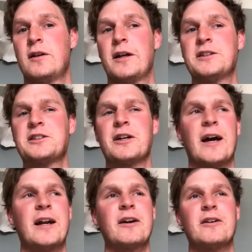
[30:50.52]
It's got
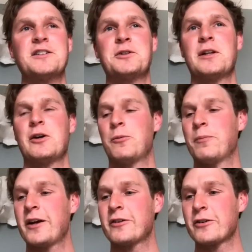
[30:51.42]
its own little
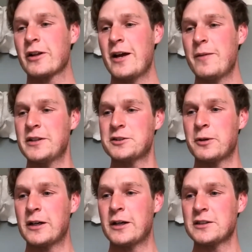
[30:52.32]
microclimate as
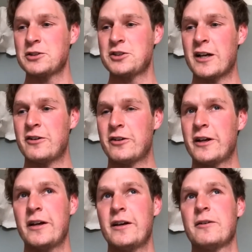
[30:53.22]
well. So
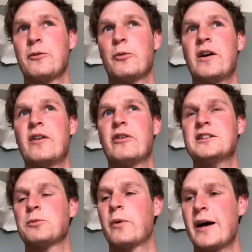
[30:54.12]
generally, wherever
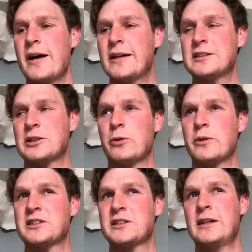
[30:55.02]
it's wet, it's
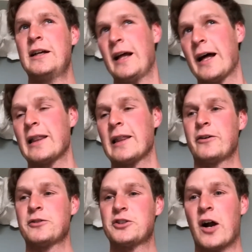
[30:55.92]
always a
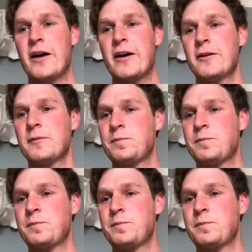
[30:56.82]
little drier.